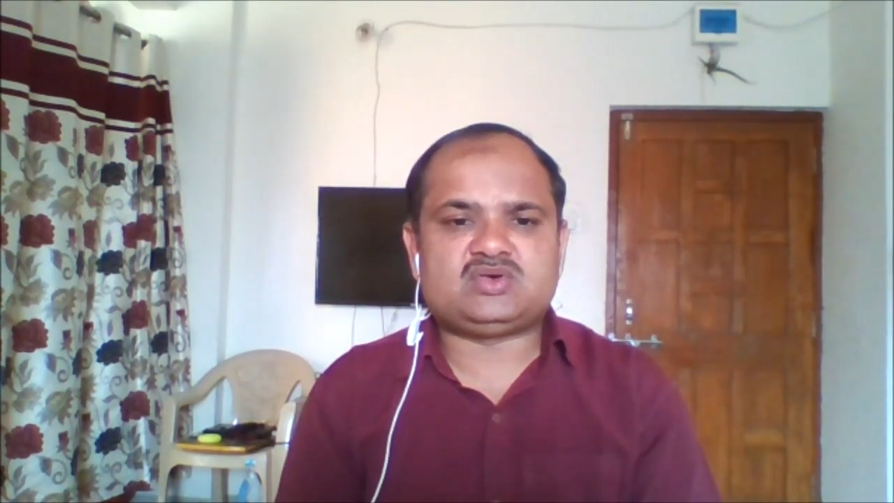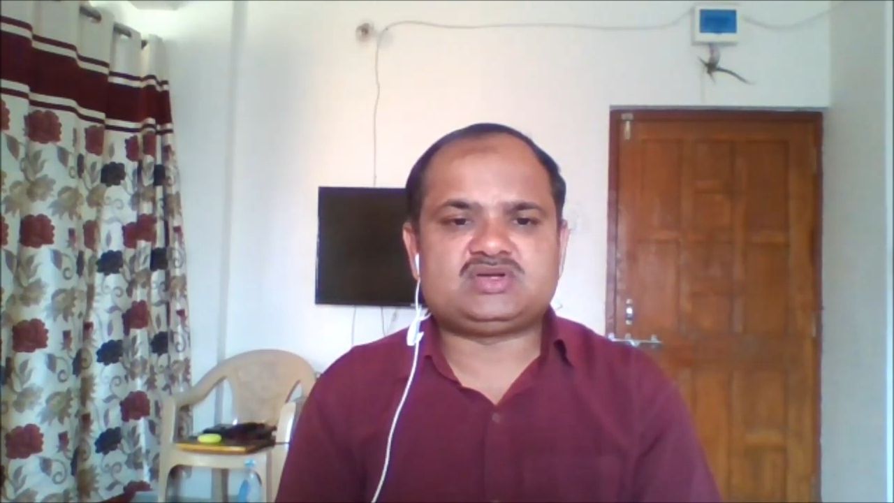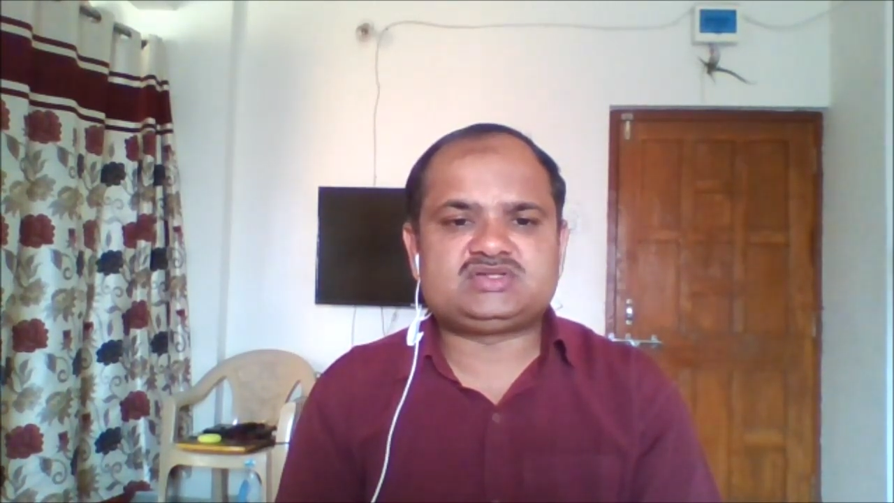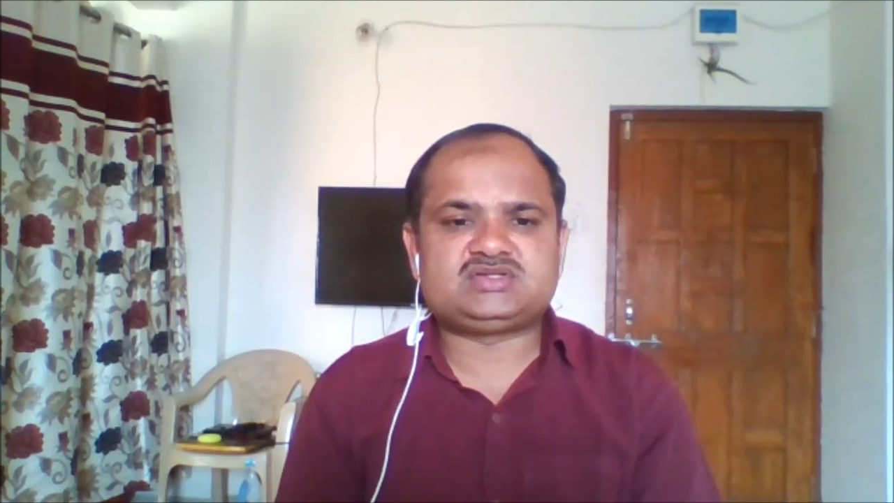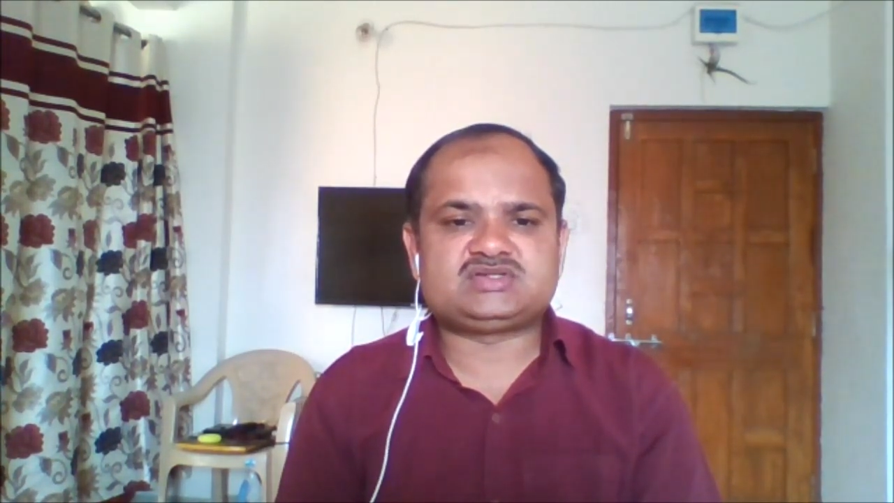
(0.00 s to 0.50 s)

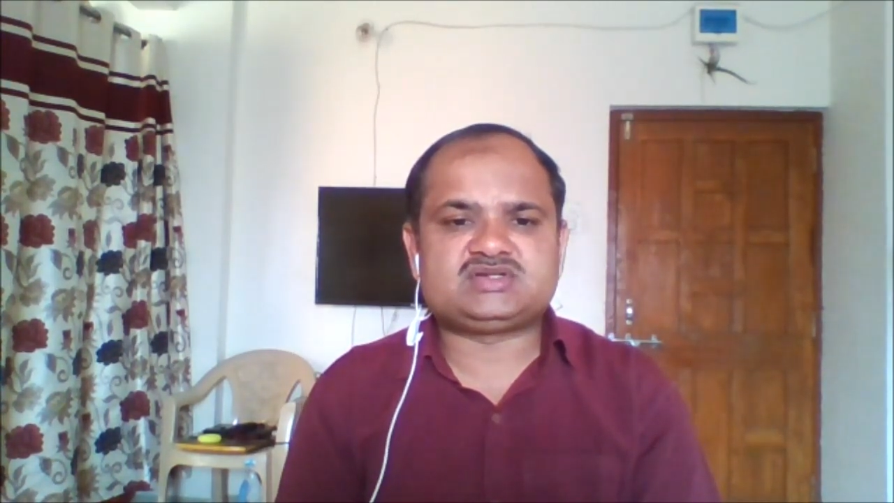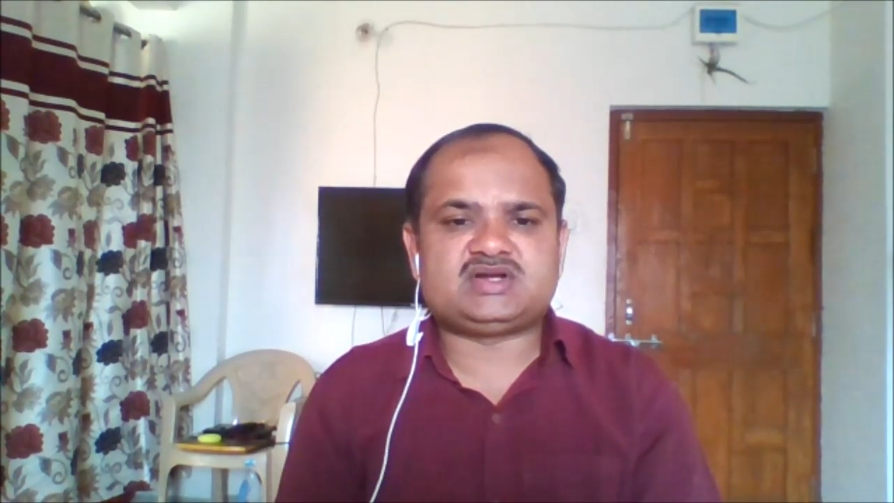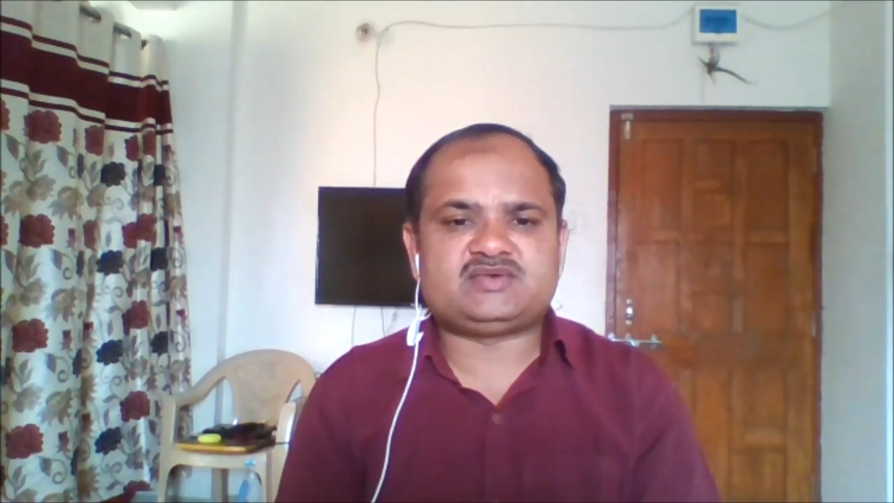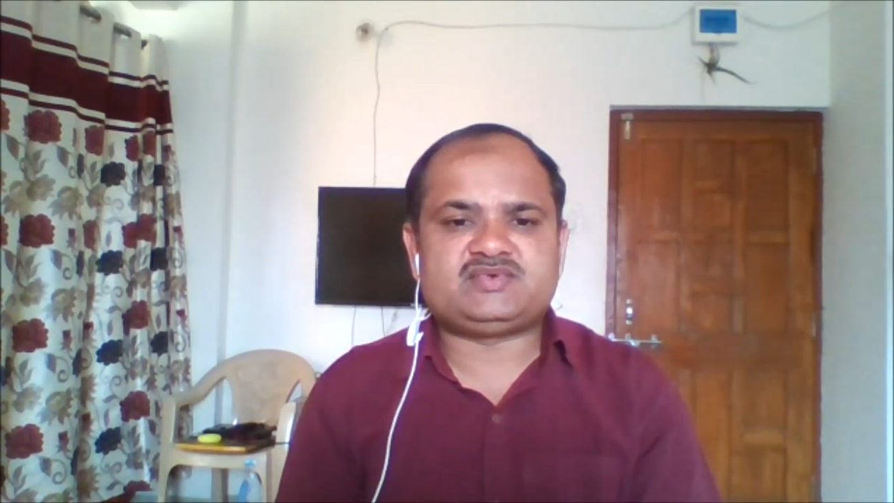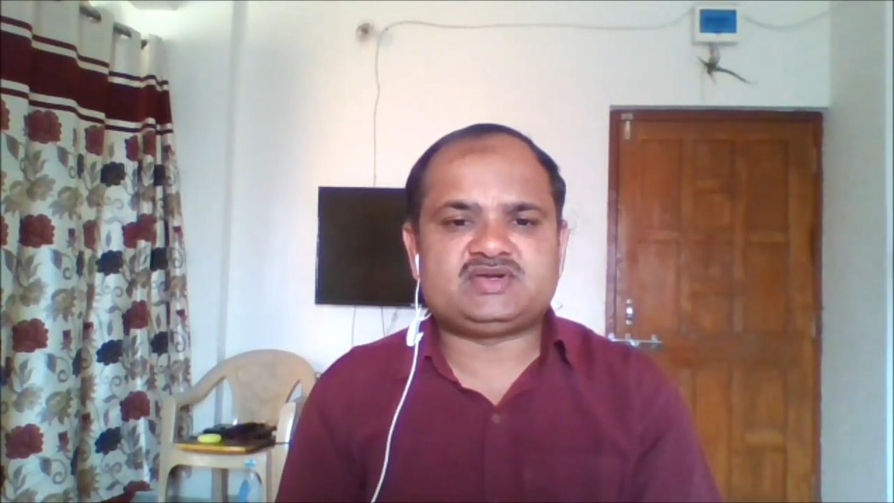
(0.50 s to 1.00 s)
All
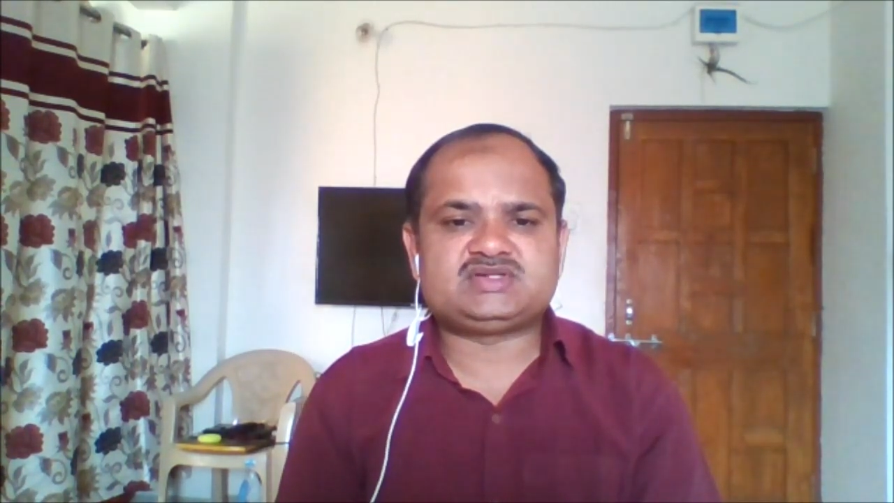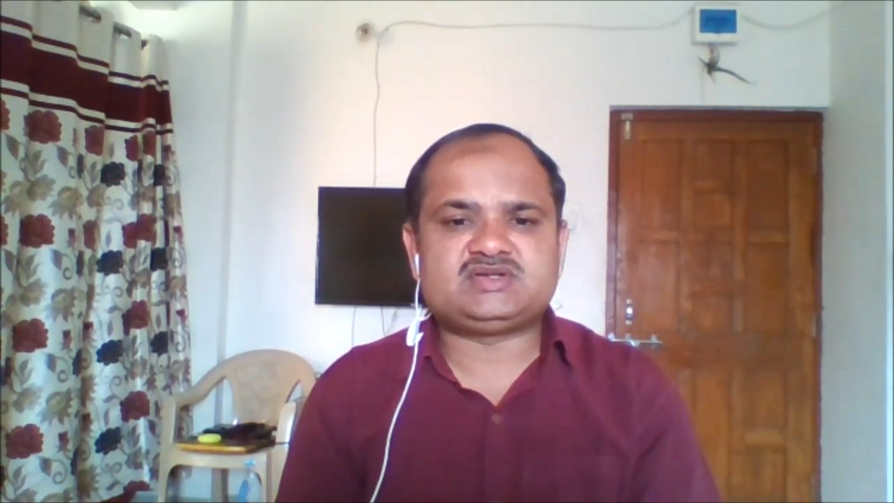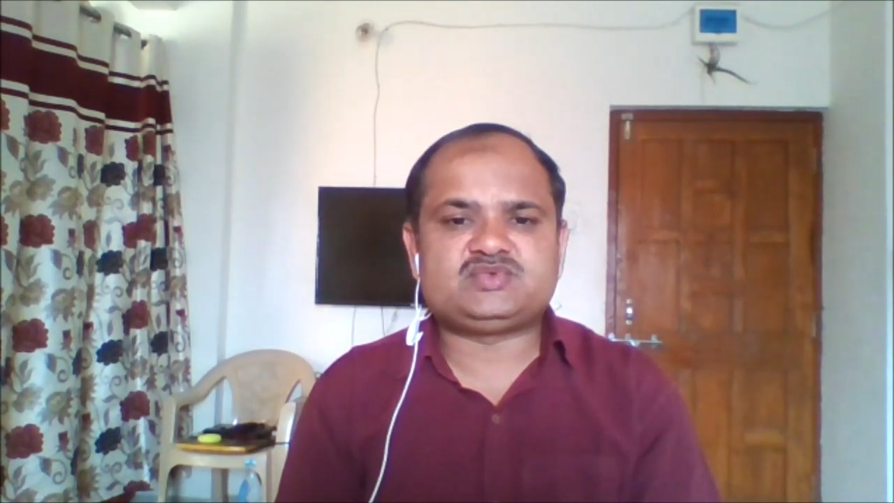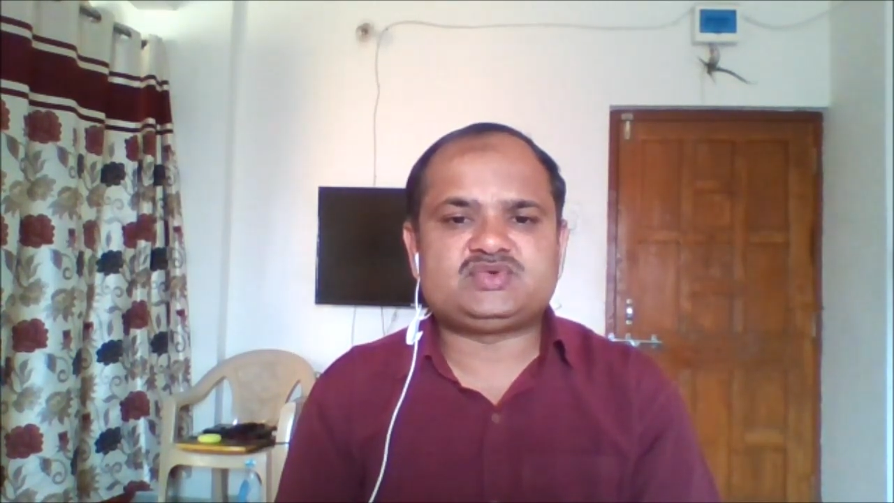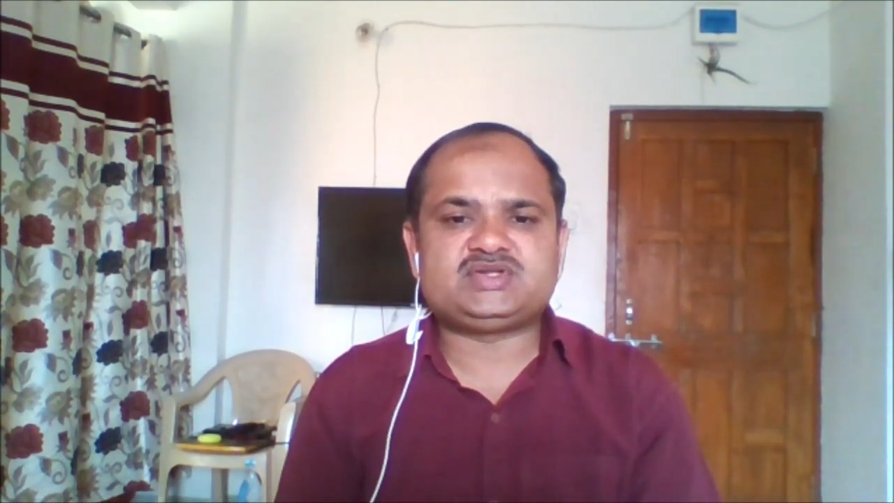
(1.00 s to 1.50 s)
structural and
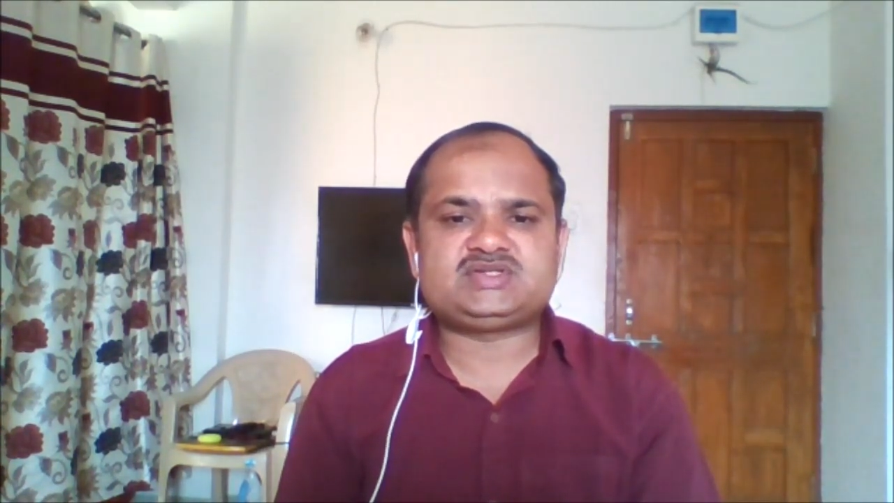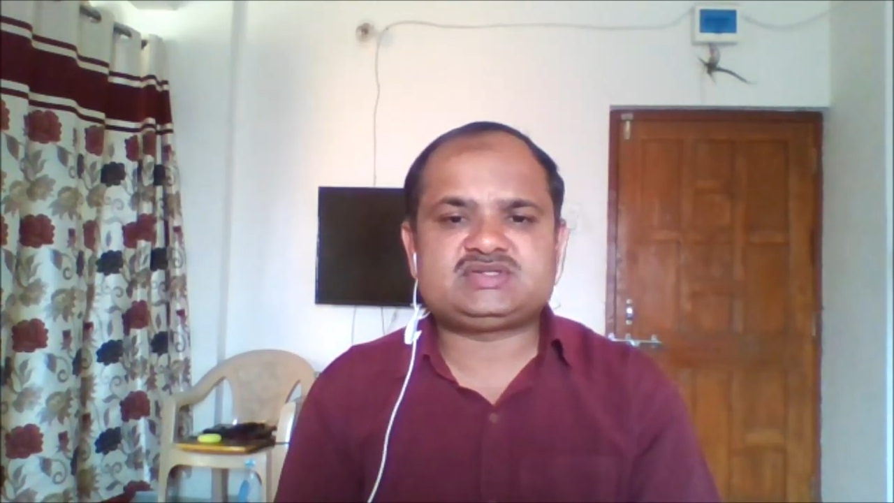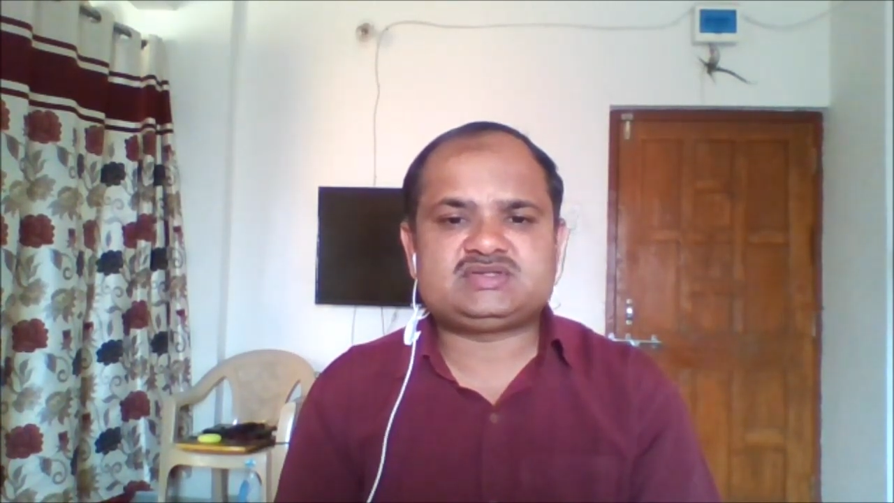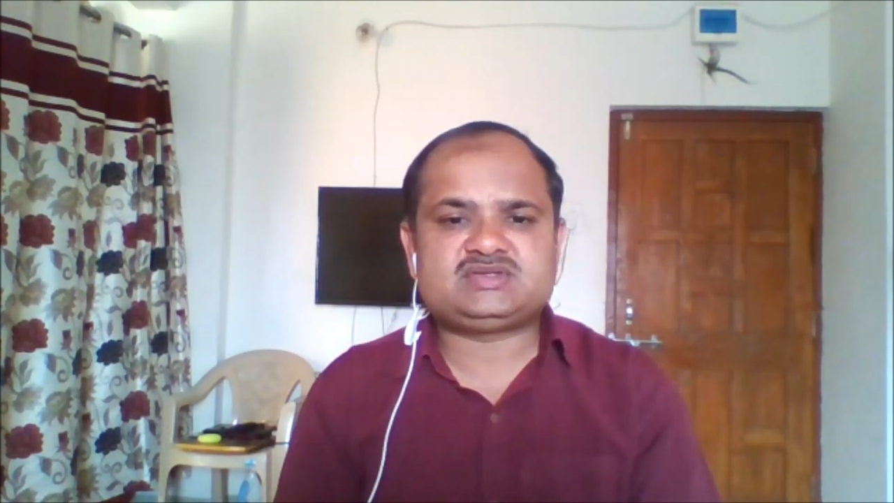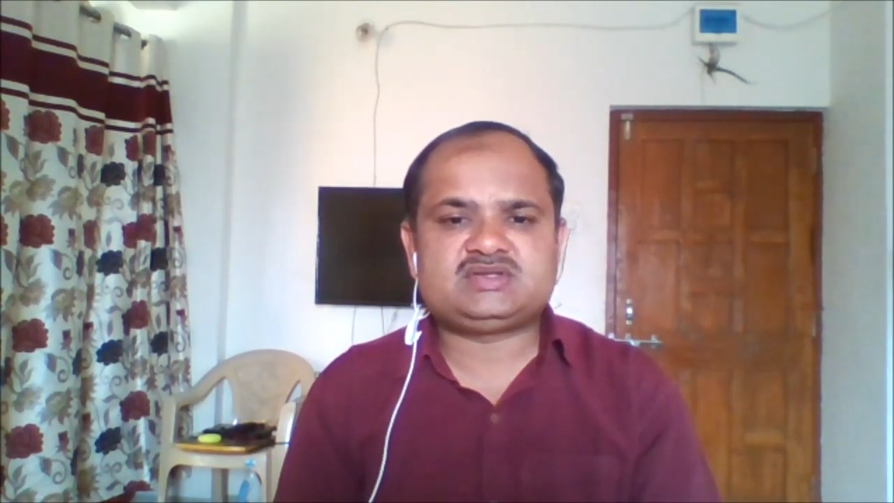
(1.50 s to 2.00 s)
functional
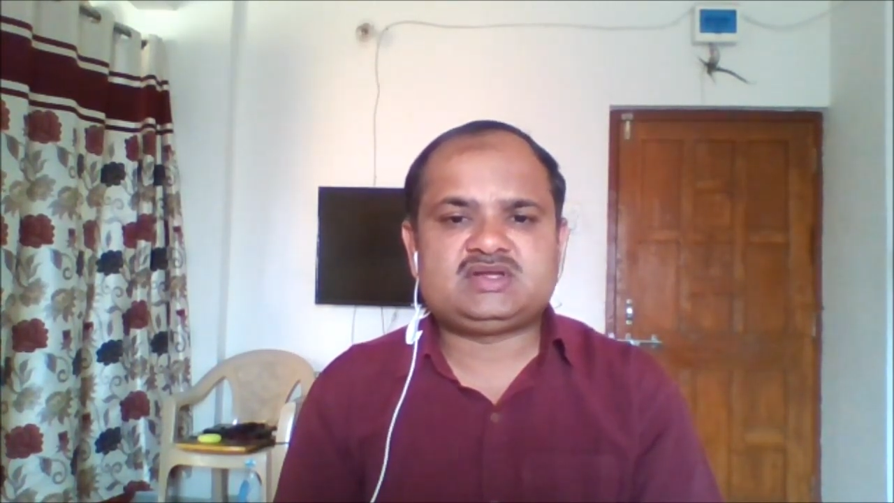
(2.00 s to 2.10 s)
proteins,